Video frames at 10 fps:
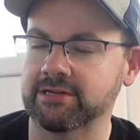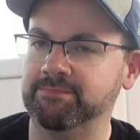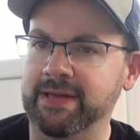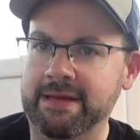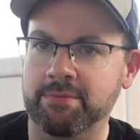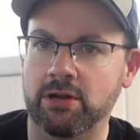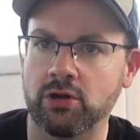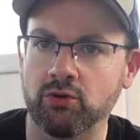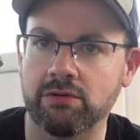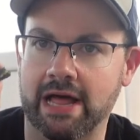There's people
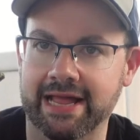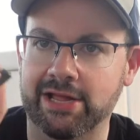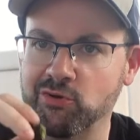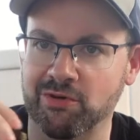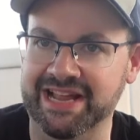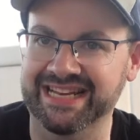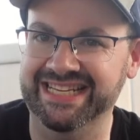who like green